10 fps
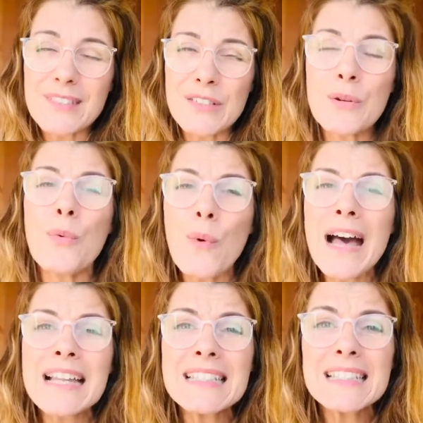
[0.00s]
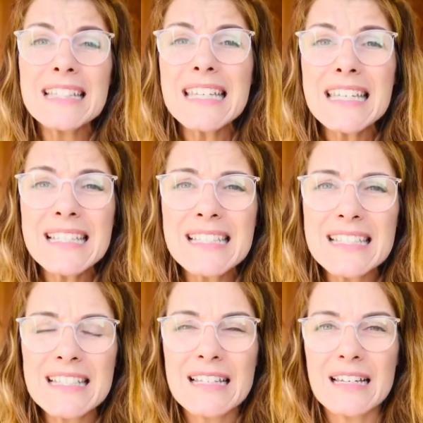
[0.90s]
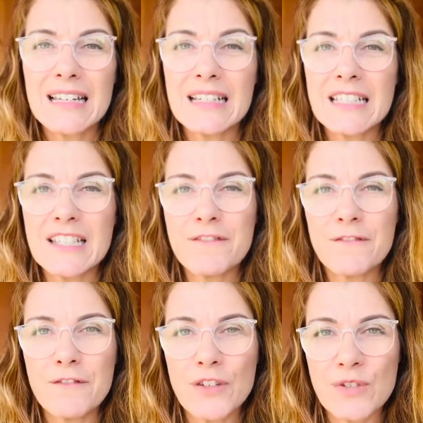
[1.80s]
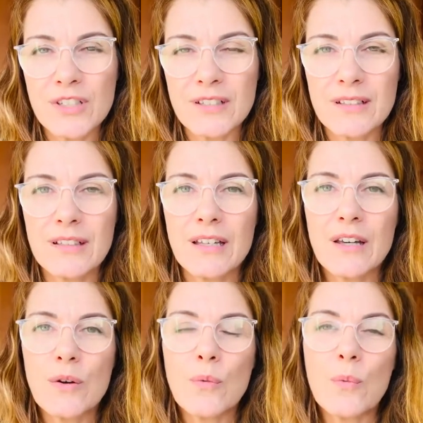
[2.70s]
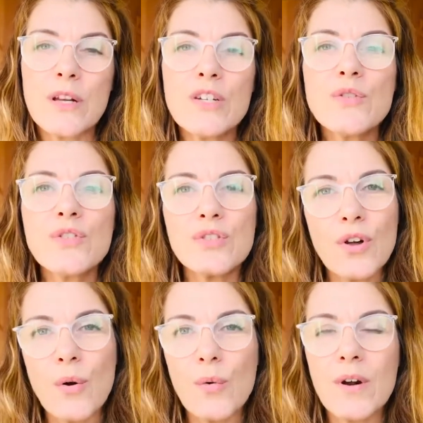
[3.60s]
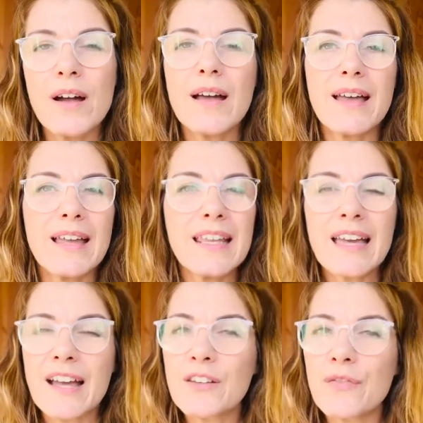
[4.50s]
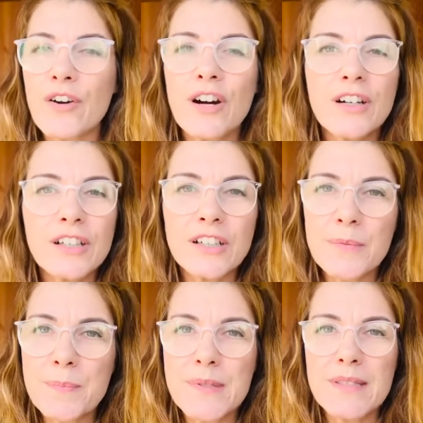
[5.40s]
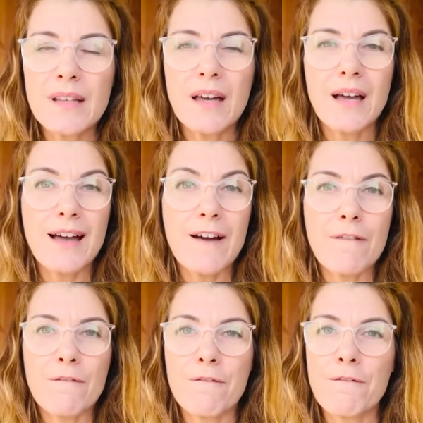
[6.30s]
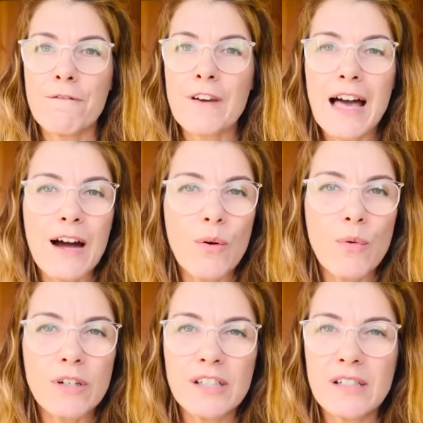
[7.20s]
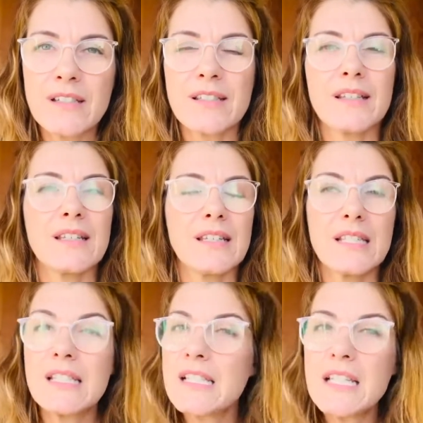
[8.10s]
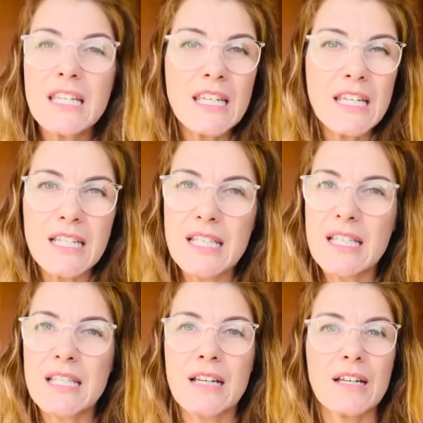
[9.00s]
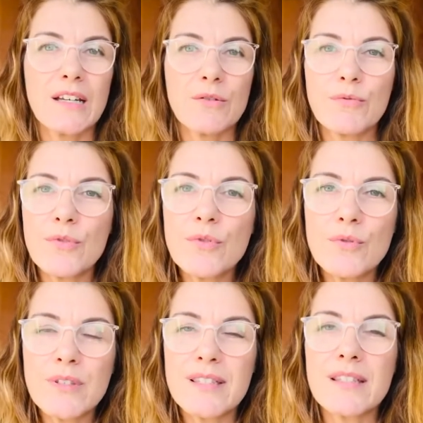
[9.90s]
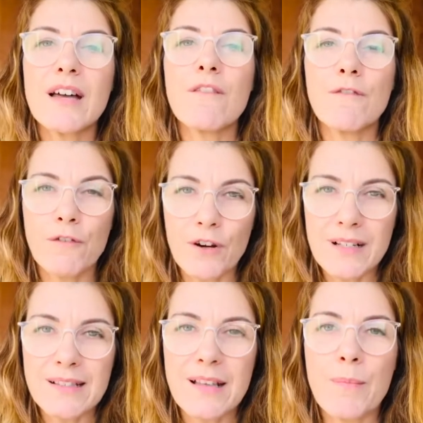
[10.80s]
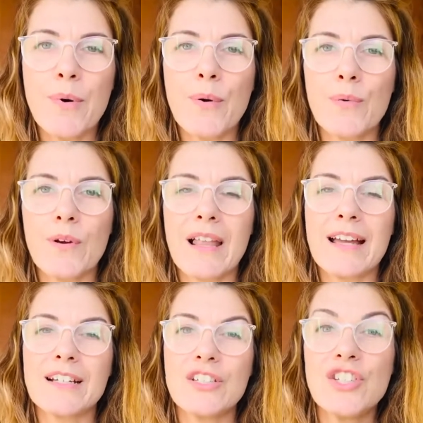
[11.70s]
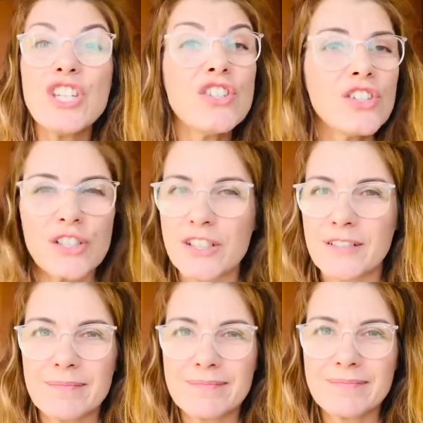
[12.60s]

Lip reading: So what is an infusion? When you soak any kind of herbs, flowers, seeds, roots, for example, like ginger,